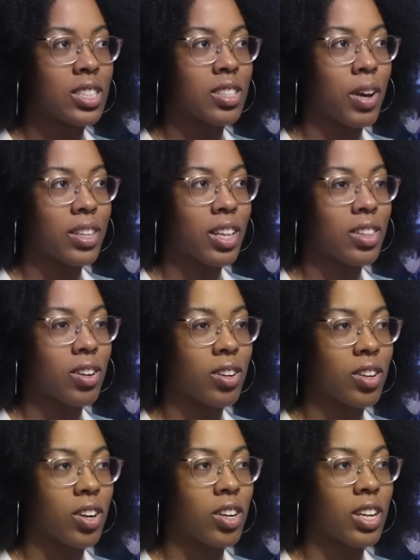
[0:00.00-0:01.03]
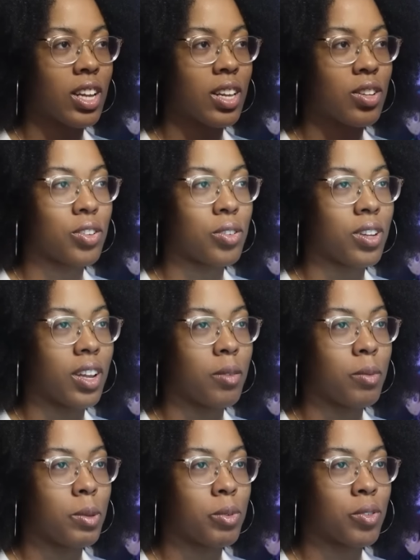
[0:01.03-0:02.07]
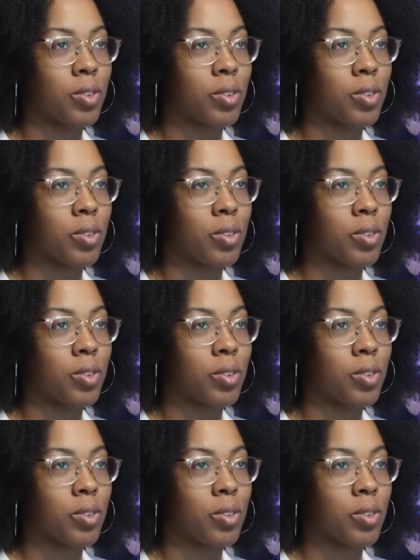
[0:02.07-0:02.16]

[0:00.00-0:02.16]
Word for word: The fact that there are currently two dead people